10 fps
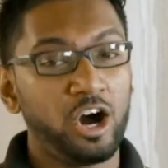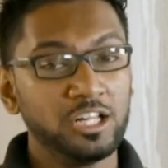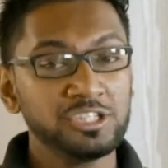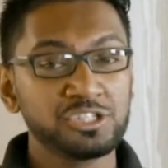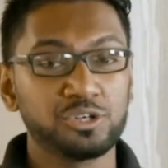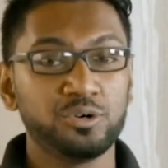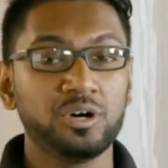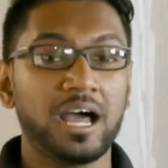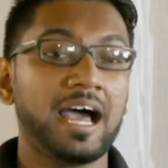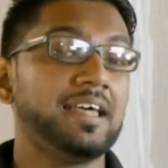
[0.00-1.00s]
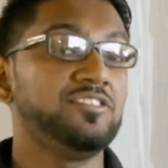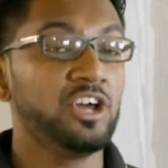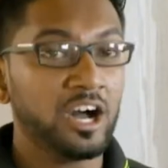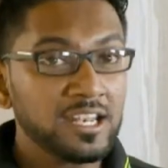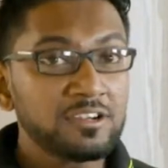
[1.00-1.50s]
Also,
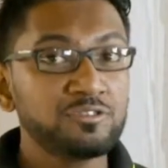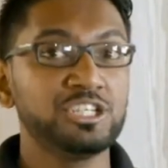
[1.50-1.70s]
another